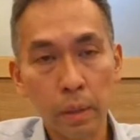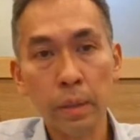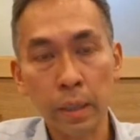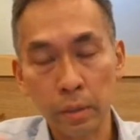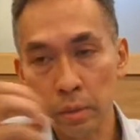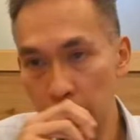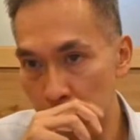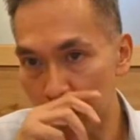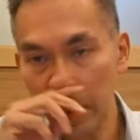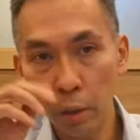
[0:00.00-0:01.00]
yes,
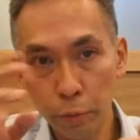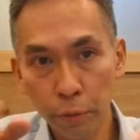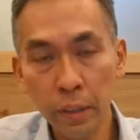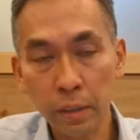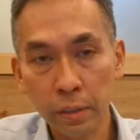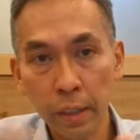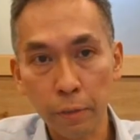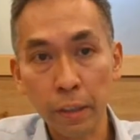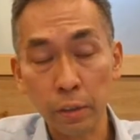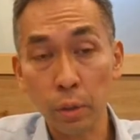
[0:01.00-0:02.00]
but, but hopefully the side
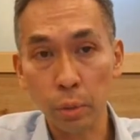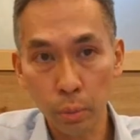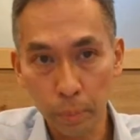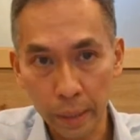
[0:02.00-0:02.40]
effect's not too